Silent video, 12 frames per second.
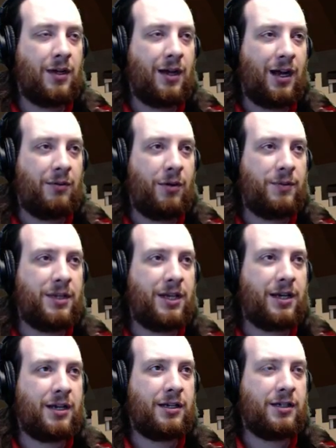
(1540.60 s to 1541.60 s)
I'm hoping that
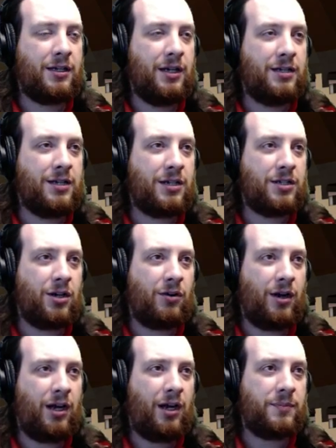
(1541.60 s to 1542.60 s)
it does go
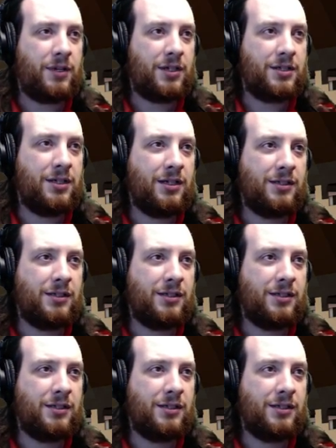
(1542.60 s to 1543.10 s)
up, doesn't